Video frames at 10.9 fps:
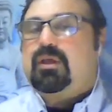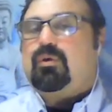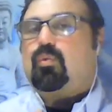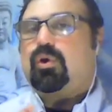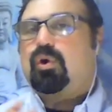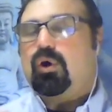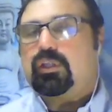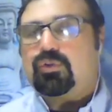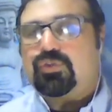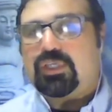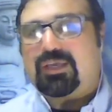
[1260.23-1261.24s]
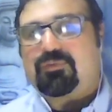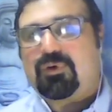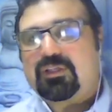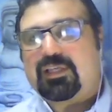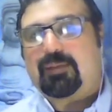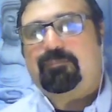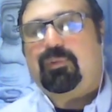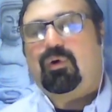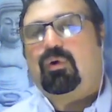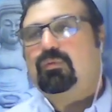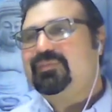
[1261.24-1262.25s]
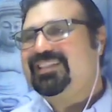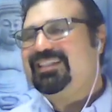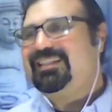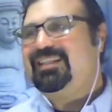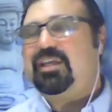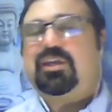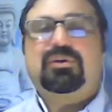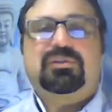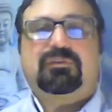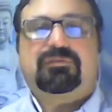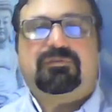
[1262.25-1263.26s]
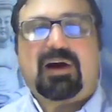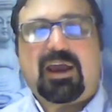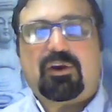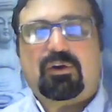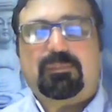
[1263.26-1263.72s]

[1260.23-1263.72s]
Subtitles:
we're going to see, for example, the use of fire